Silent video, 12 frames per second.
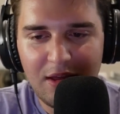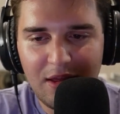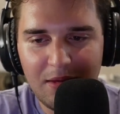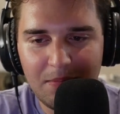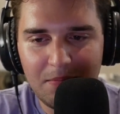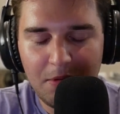
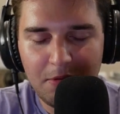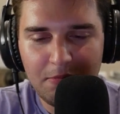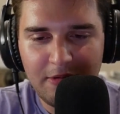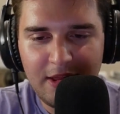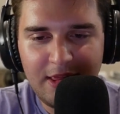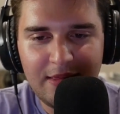But
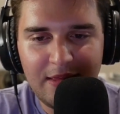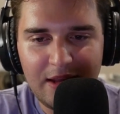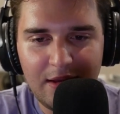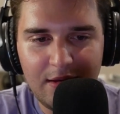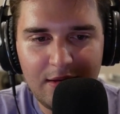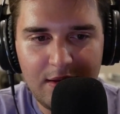really,
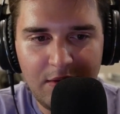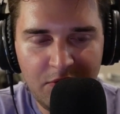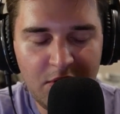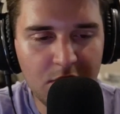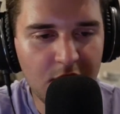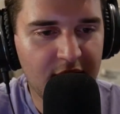like, if
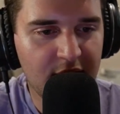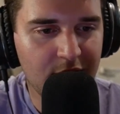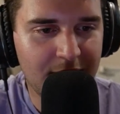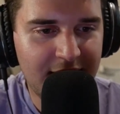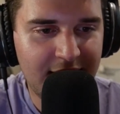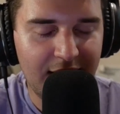you look at the
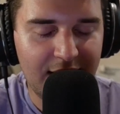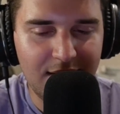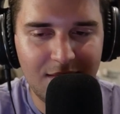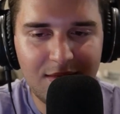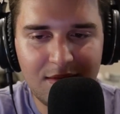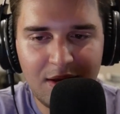
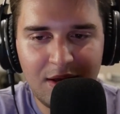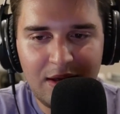weekends,